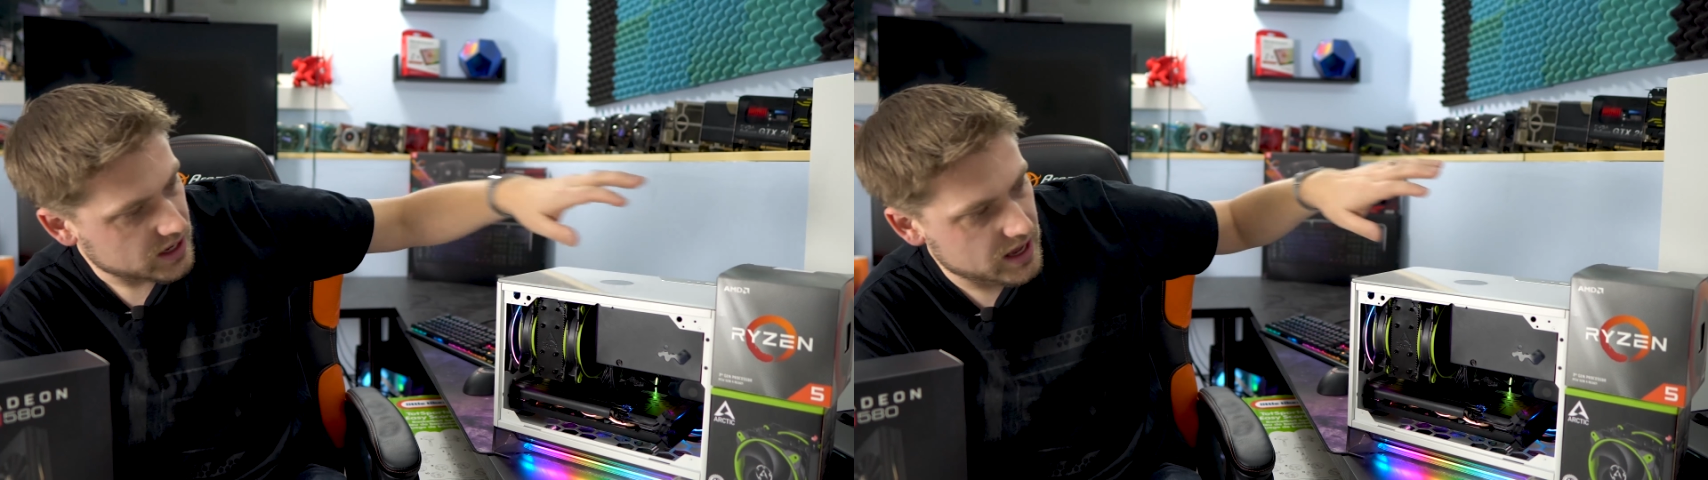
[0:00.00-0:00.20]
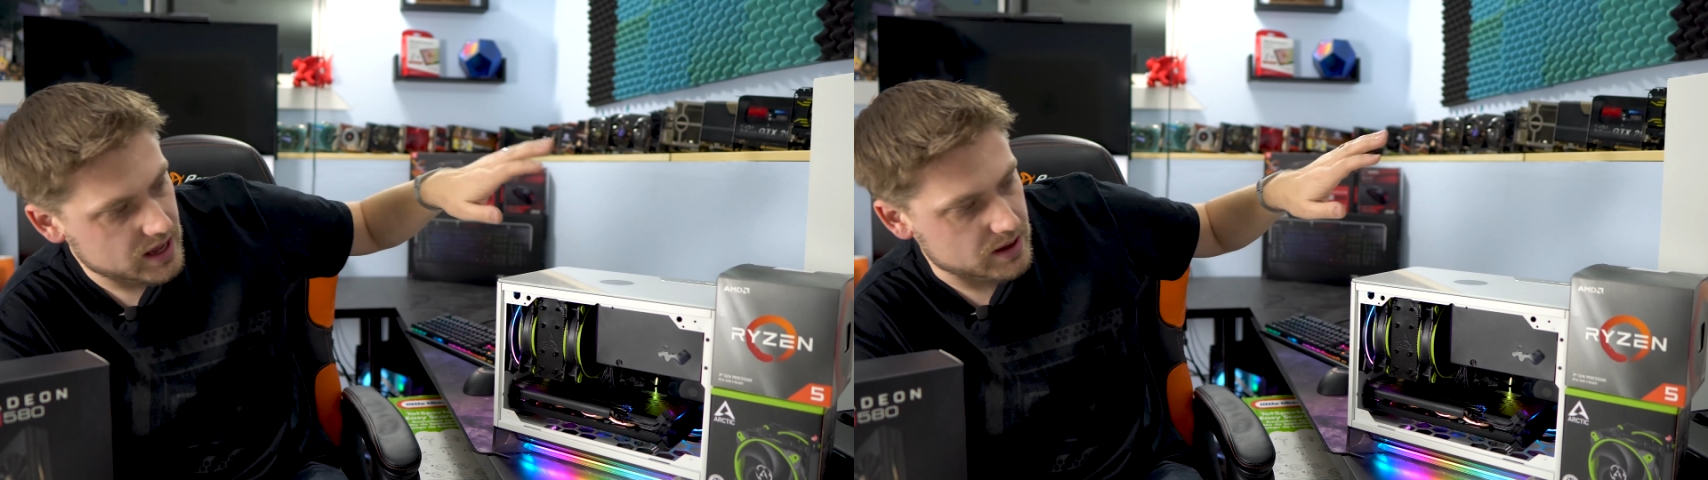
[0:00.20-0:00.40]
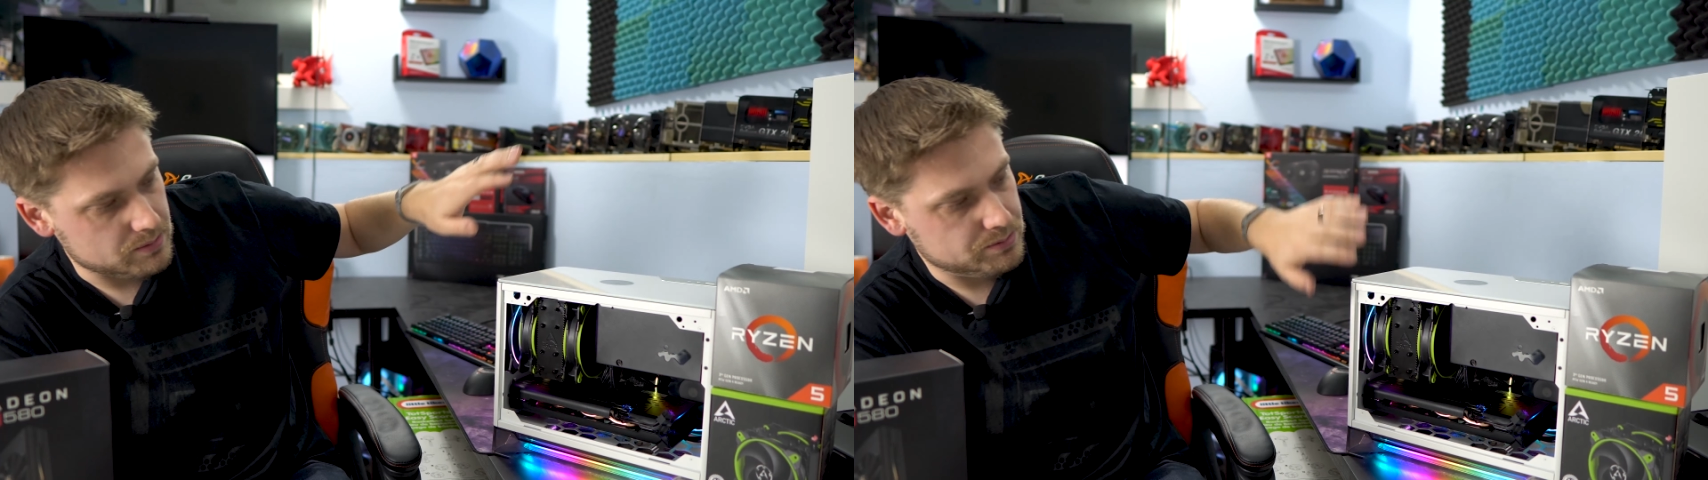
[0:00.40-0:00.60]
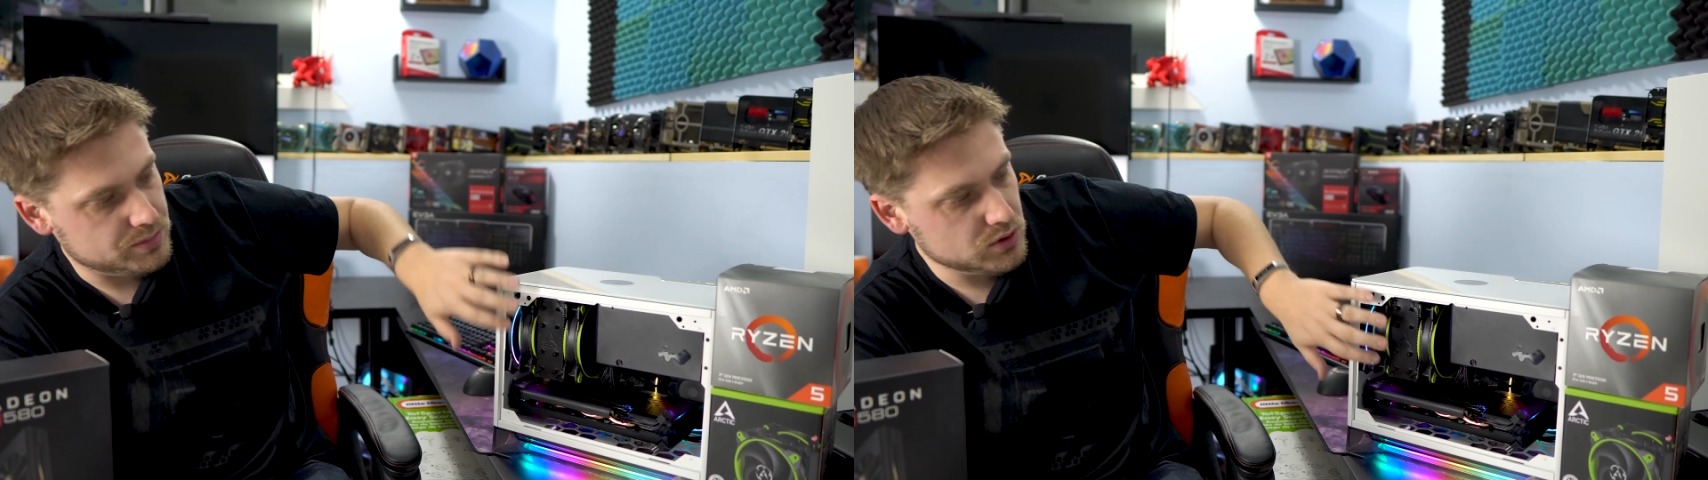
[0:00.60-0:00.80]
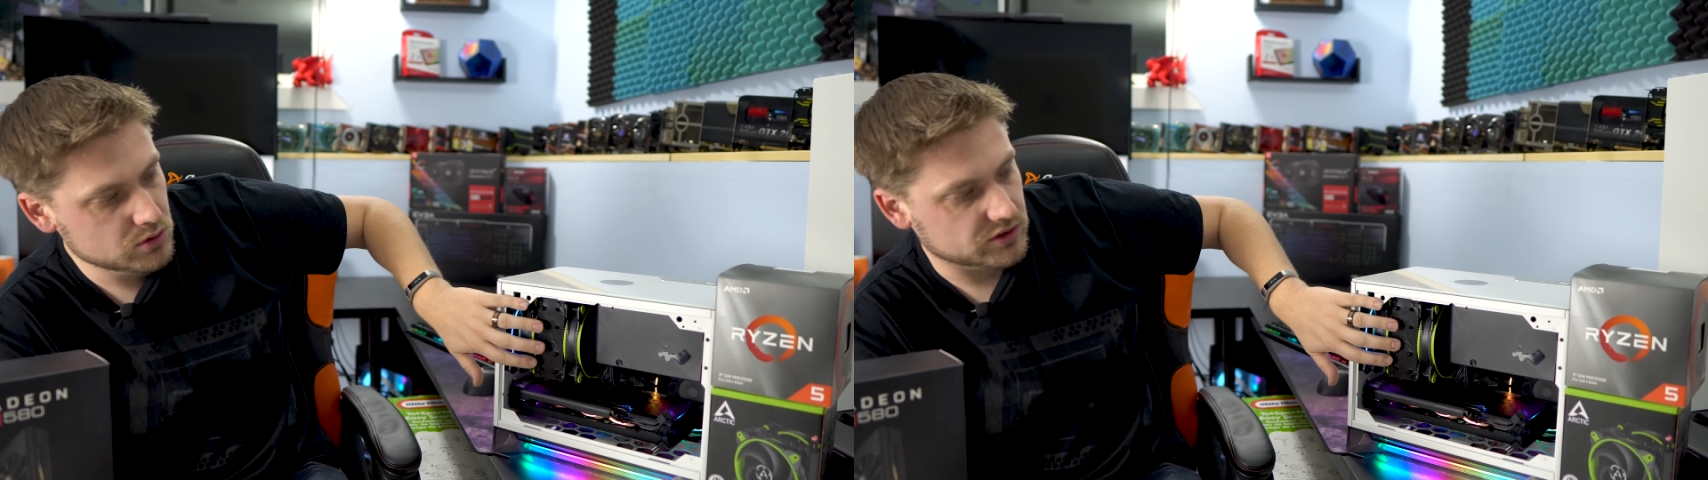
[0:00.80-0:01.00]
a
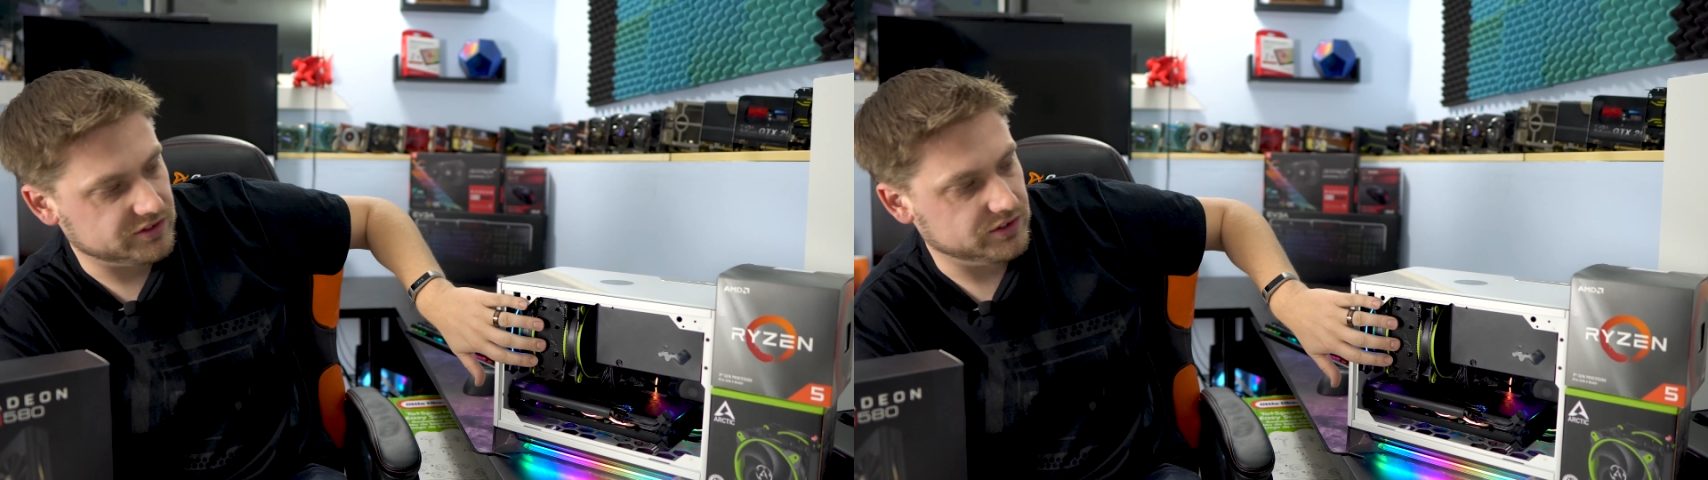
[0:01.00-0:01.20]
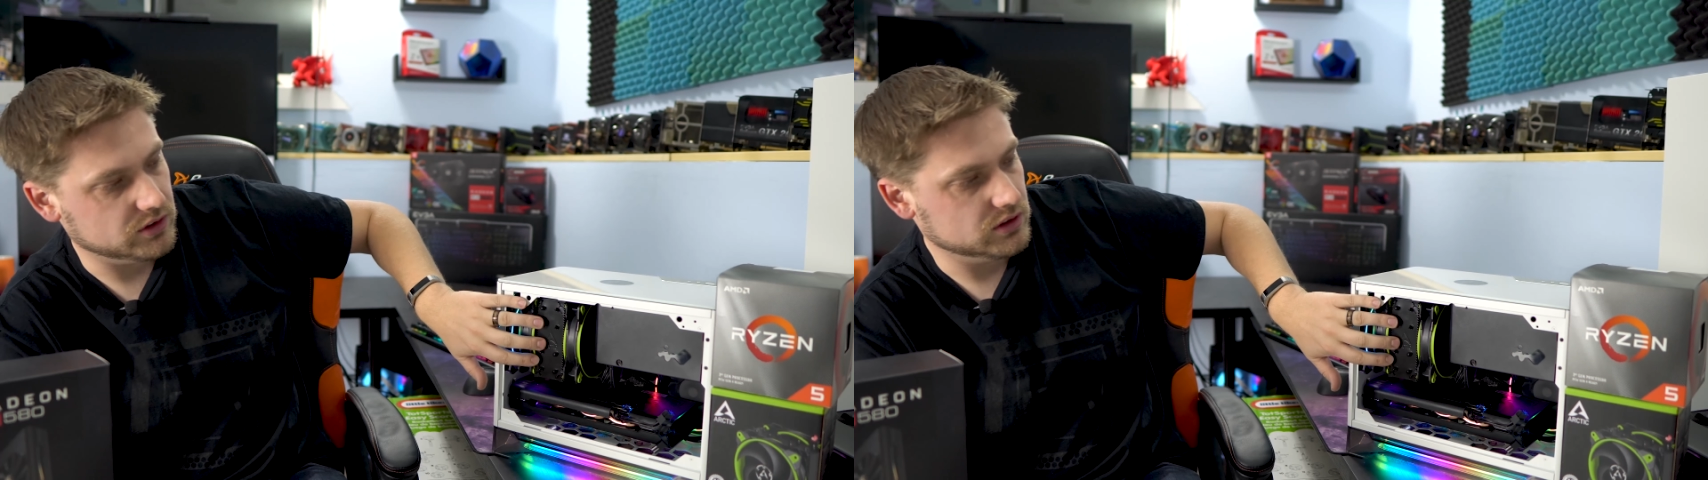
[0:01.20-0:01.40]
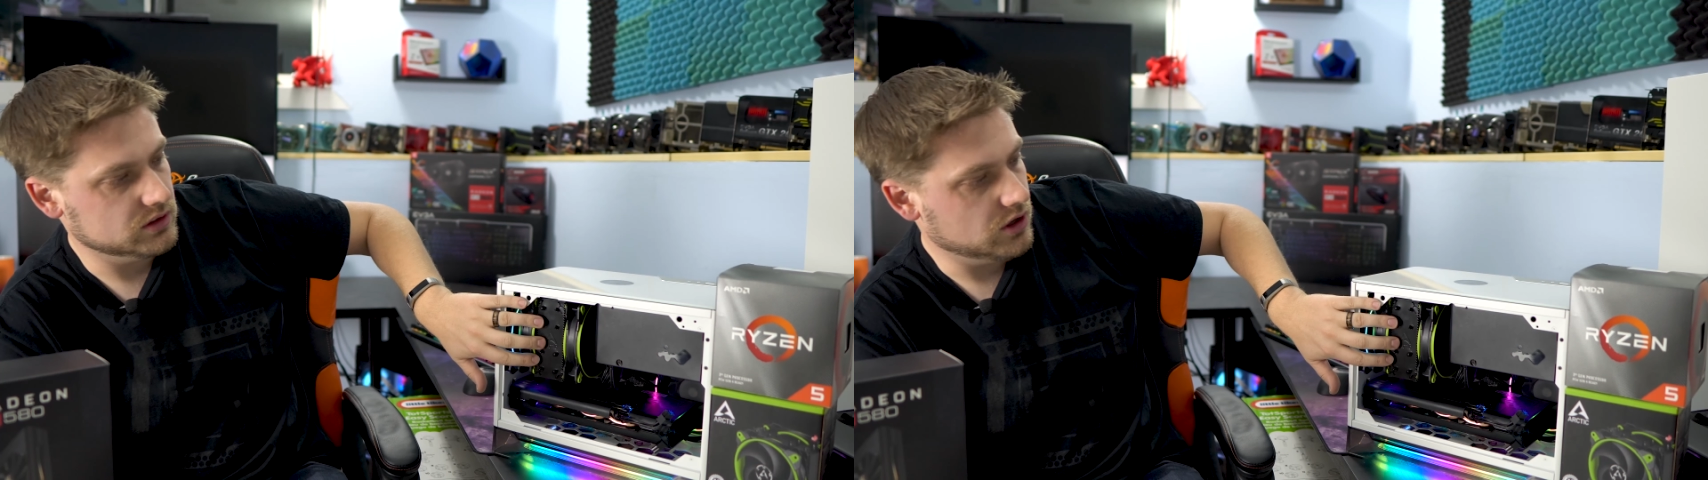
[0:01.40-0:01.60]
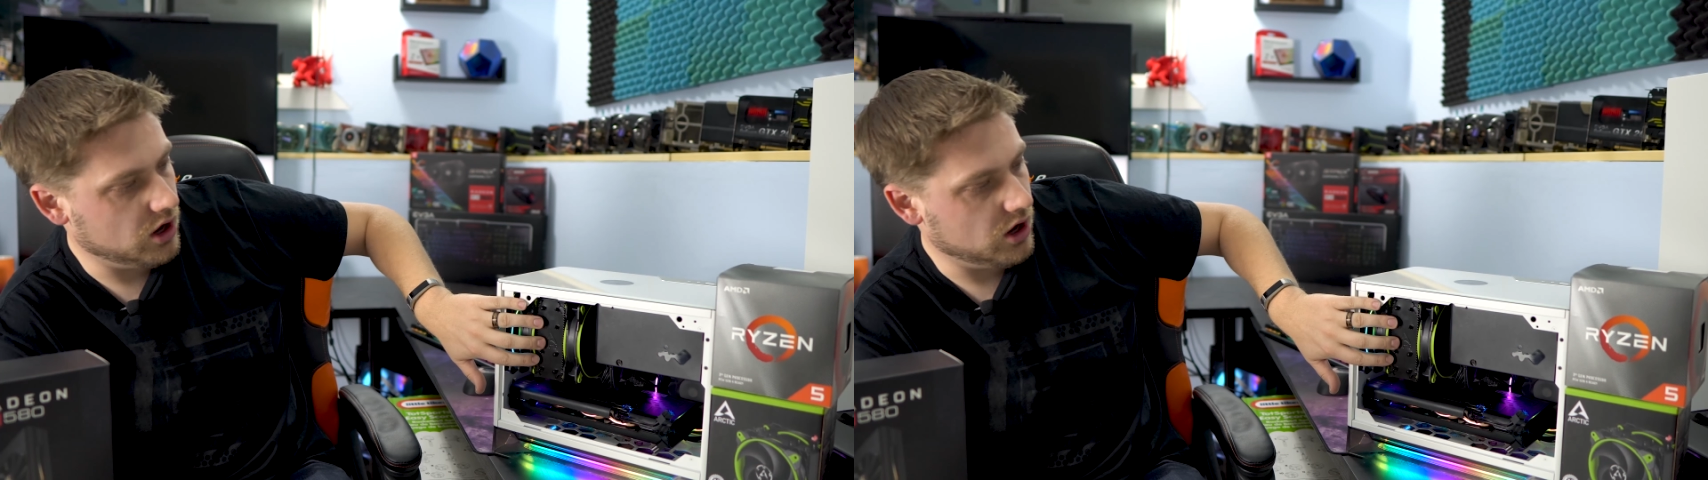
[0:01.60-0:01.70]
beautiful